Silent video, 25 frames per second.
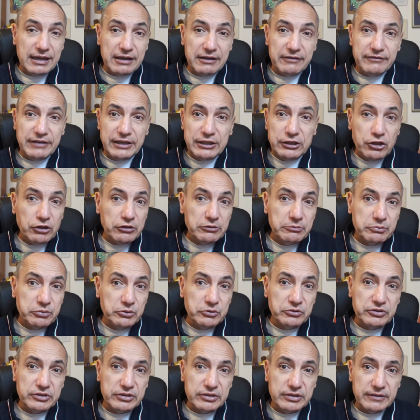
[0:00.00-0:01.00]
They don't
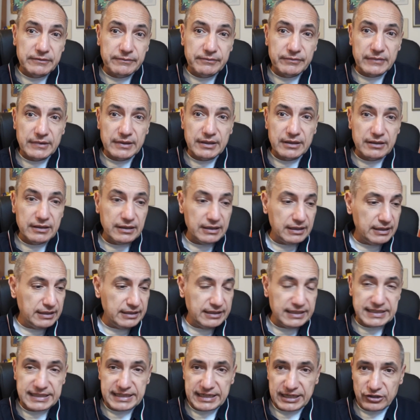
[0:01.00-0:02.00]
put in
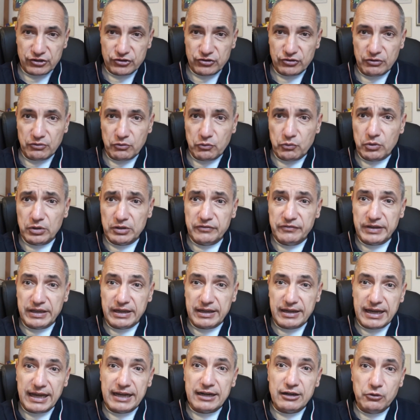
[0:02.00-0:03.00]
discussion what the
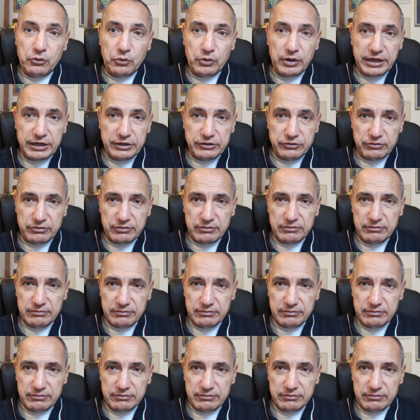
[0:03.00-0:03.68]
calculator